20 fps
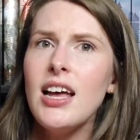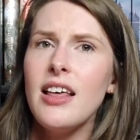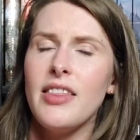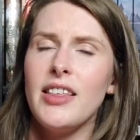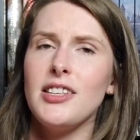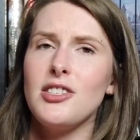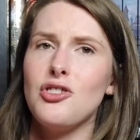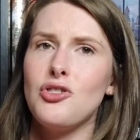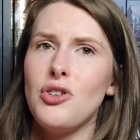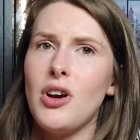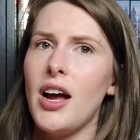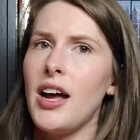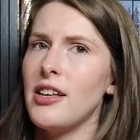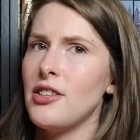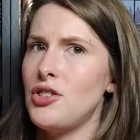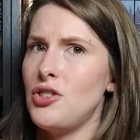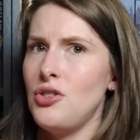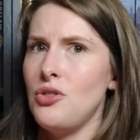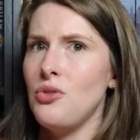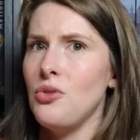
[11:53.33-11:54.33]
that's trying
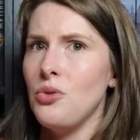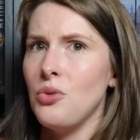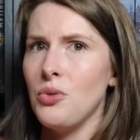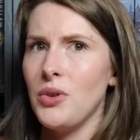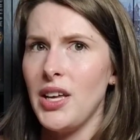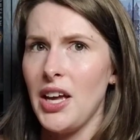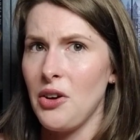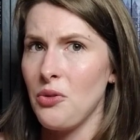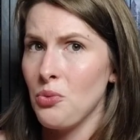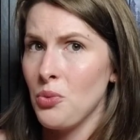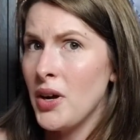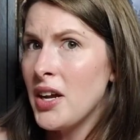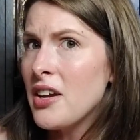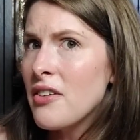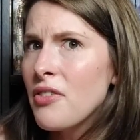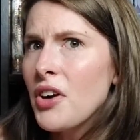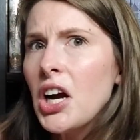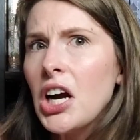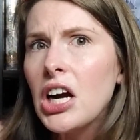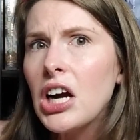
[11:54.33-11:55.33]
to get rid
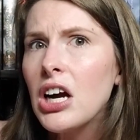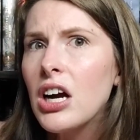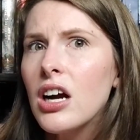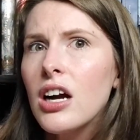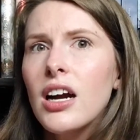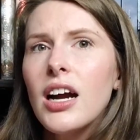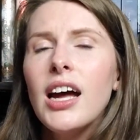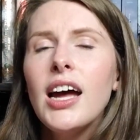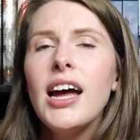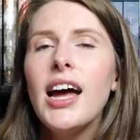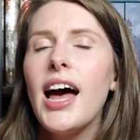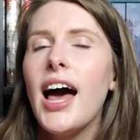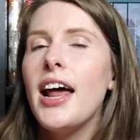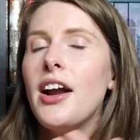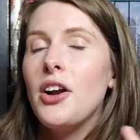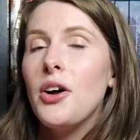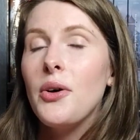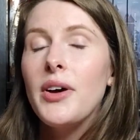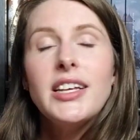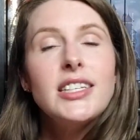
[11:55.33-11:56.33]
of her. I
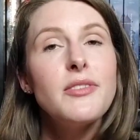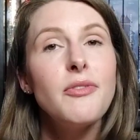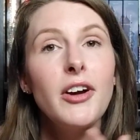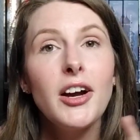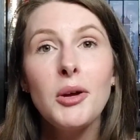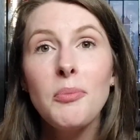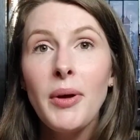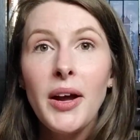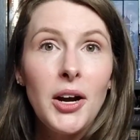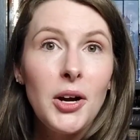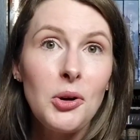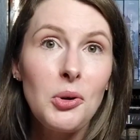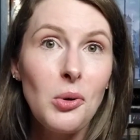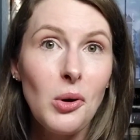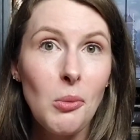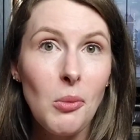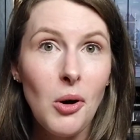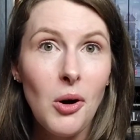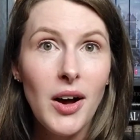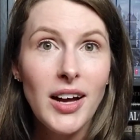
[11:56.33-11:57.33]
don't know, it's very
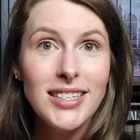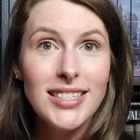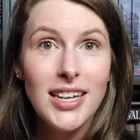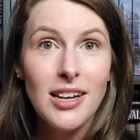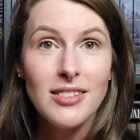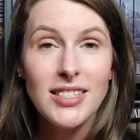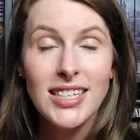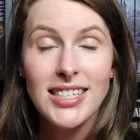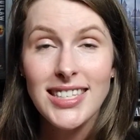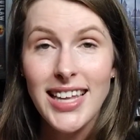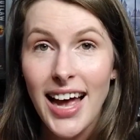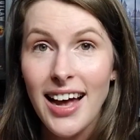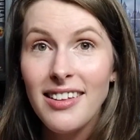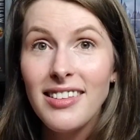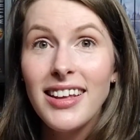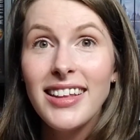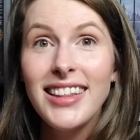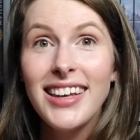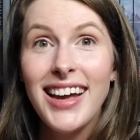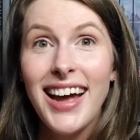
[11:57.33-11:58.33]
paranormal and sounds
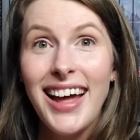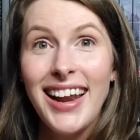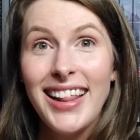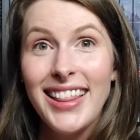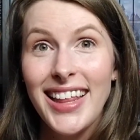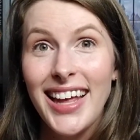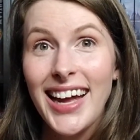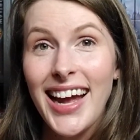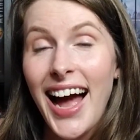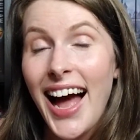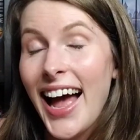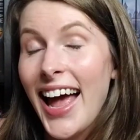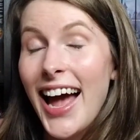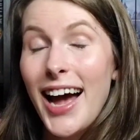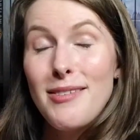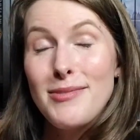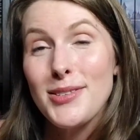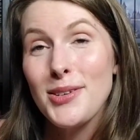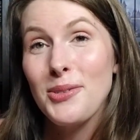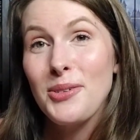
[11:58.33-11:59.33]
exactly like the kind of thing I
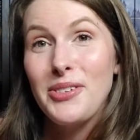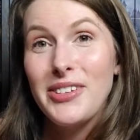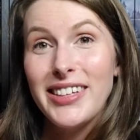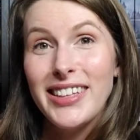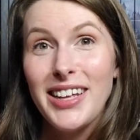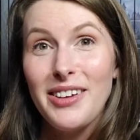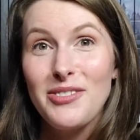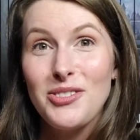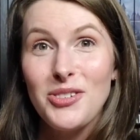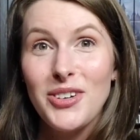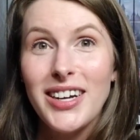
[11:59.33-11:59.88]
absolutely love to